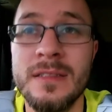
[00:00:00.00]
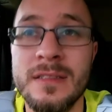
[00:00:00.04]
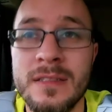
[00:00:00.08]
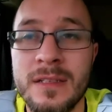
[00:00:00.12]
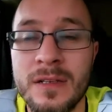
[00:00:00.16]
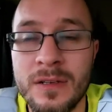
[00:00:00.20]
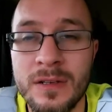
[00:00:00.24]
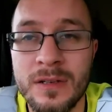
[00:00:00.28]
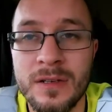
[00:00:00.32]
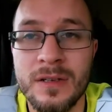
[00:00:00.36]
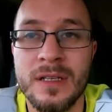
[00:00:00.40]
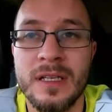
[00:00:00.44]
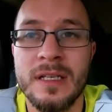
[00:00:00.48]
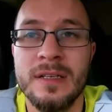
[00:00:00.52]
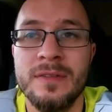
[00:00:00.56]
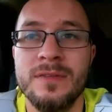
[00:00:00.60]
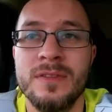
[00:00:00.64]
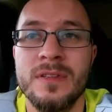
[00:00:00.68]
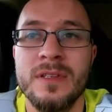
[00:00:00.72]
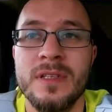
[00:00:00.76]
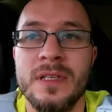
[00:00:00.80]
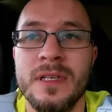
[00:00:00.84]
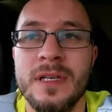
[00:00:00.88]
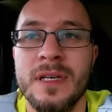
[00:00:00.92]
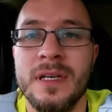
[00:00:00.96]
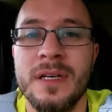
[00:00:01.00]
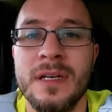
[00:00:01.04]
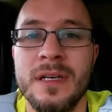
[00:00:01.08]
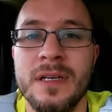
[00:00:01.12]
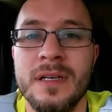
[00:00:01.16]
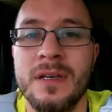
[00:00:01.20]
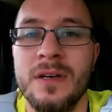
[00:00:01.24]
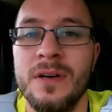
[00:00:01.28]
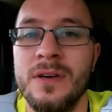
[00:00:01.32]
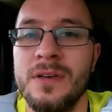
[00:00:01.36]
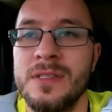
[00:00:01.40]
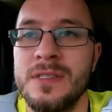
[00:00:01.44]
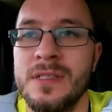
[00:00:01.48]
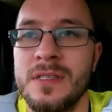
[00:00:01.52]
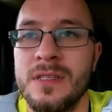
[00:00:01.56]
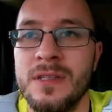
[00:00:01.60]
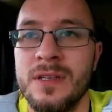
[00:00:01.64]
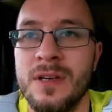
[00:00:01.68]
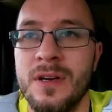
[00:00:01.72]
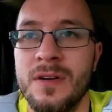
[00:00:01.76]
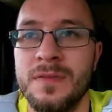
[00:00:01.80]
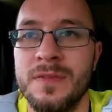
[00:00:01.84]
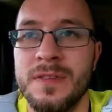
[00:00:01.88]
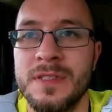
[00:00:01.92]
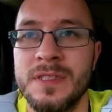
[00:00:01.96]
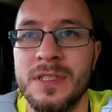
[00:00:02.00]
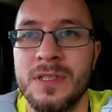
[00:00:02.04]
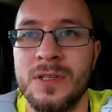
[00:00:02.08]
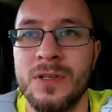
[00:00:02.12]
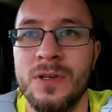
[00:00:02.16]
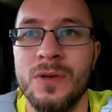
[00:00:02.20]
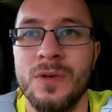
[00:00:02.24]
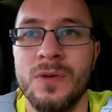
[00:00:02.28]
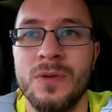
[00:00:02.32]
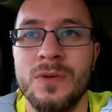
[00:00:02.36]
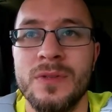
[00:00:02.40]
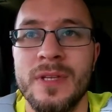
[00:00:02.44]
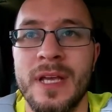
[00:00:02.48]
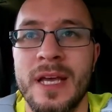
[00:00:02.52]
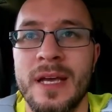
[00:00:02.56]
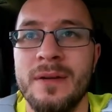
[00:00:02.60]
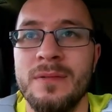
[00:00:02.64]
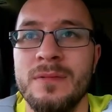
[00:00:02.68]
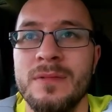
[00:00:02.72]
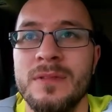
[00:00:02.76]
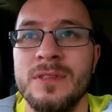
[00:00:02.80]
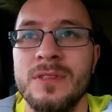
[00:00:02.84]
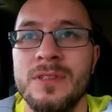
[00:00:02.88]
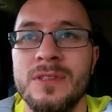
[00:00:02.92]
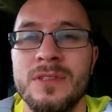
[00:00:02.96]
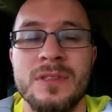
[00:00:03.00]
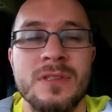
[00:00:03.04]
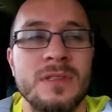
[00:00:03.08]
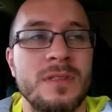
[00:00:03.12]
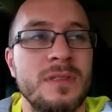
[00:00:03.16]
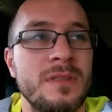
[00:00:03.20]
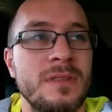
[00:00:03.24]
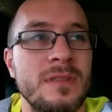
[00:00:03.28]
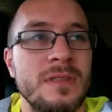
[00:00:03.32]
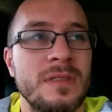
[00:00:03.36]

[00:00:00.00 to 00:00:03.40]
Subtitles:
So I'm going to give the guys at the office a call now and just